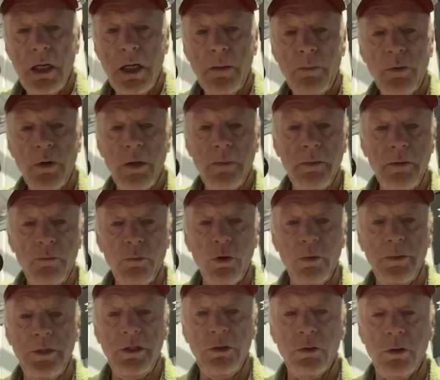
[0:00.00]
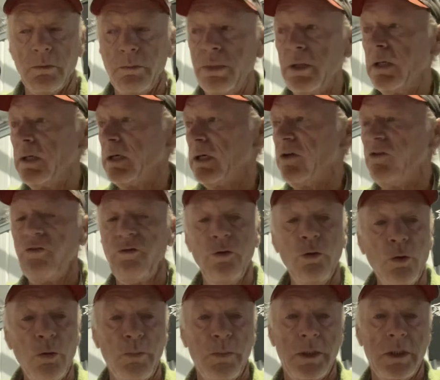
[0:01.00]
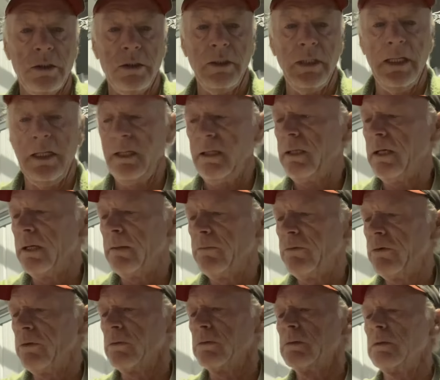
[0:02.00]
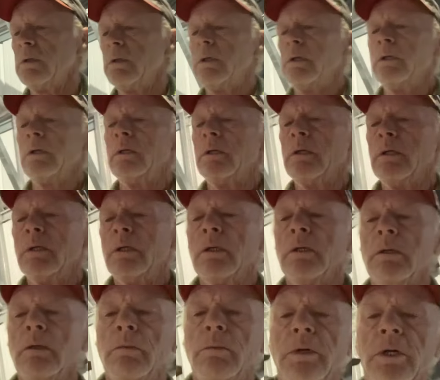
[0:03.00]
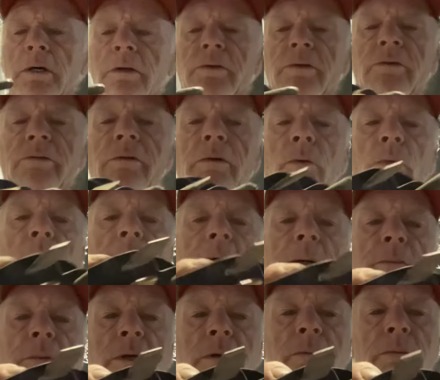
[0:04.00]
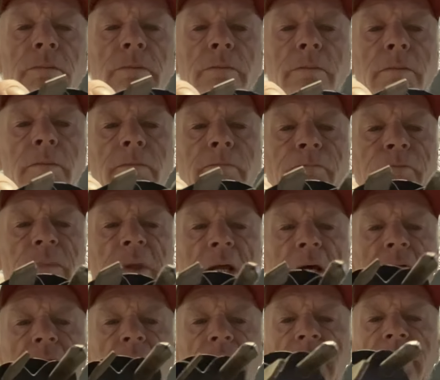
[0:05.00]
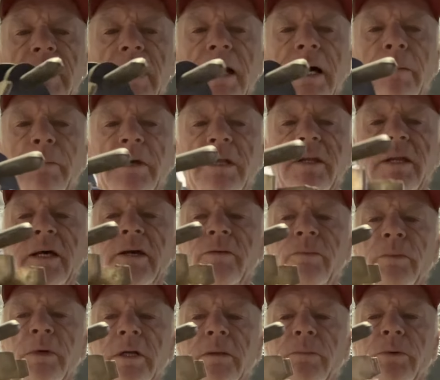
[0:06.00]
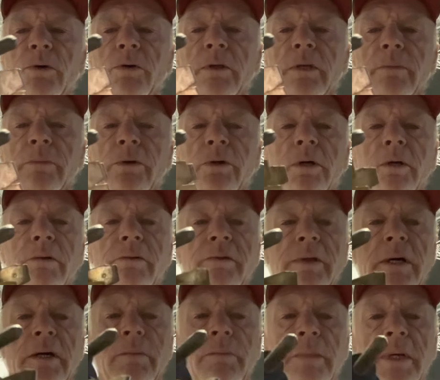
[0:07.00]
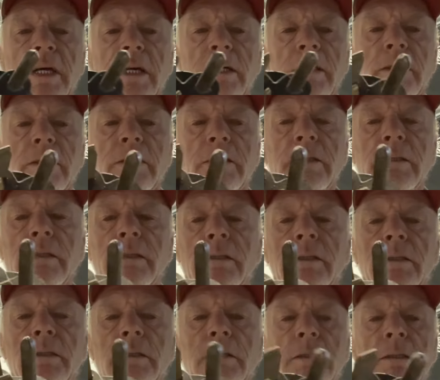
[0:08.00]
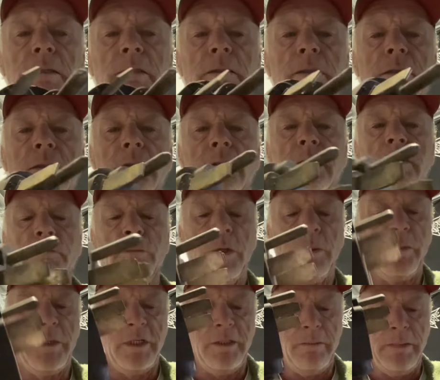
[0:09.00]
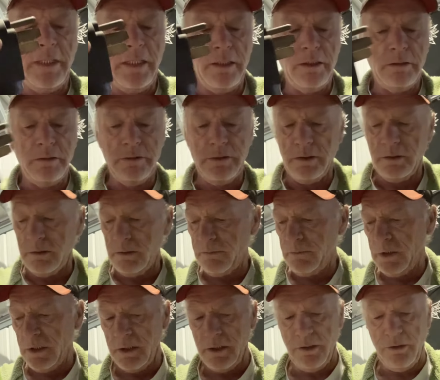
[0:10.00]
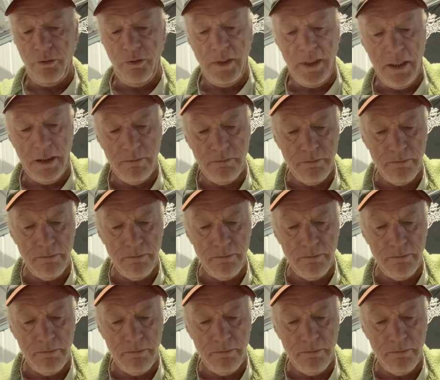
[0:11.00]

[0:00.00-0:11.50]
probably won't be doing plug soup anytime soon, because there's no way I'm gonna take the time it takes me to pull them prongs out and make my money back. So I'm not gonna do that.